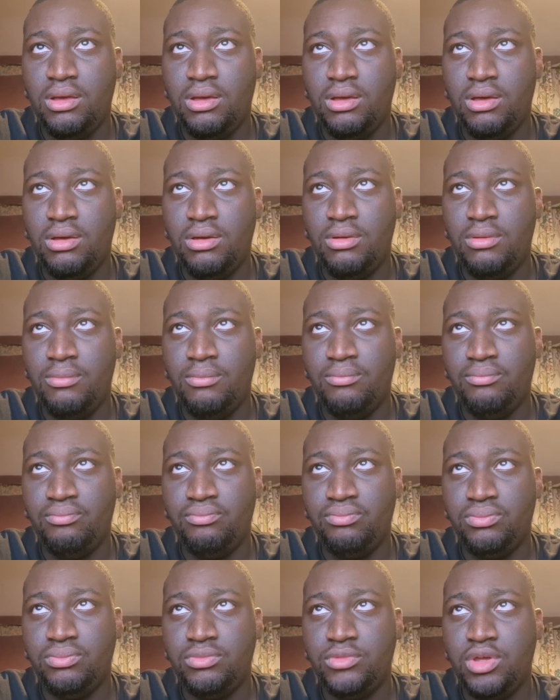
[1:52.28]
It
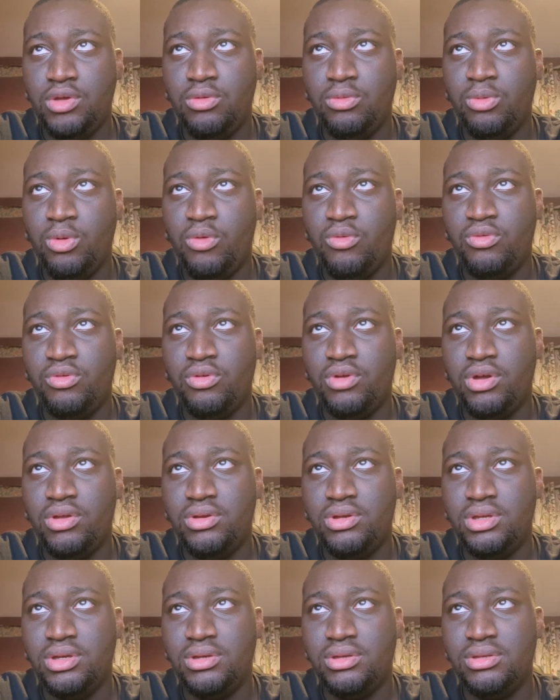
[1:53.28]
revolved
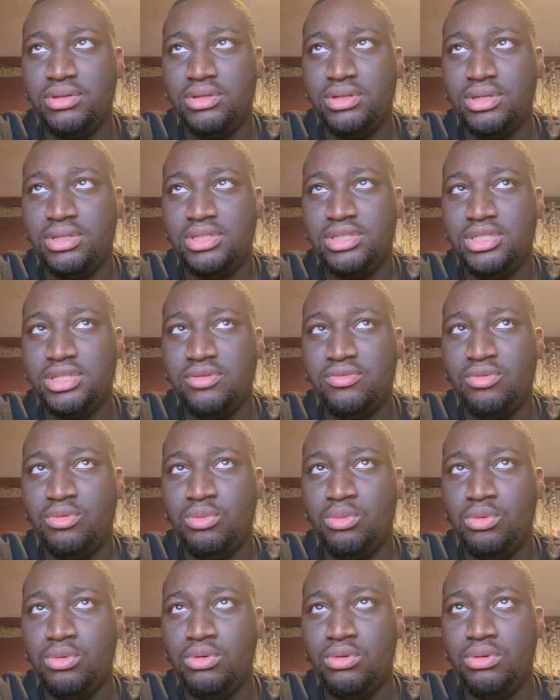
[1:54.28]
around a Civil
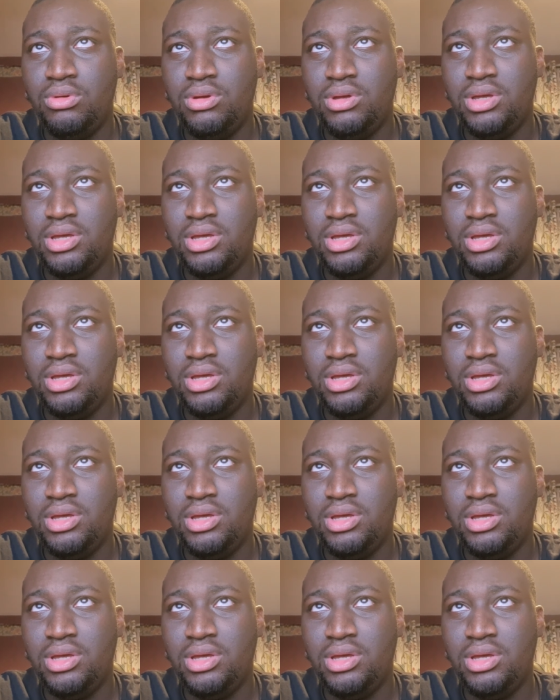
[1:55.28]
War.